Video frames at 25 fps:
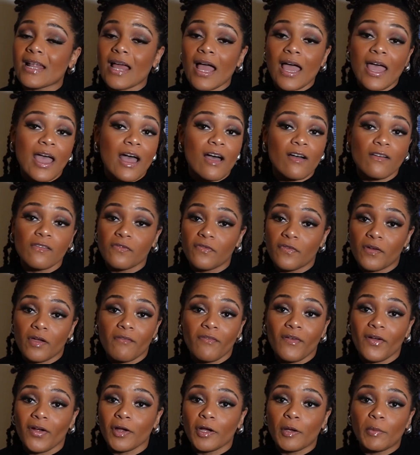I have
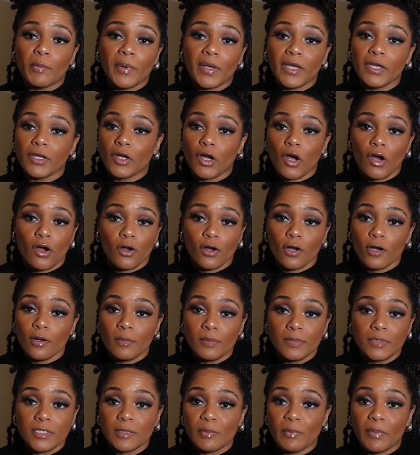very big arms,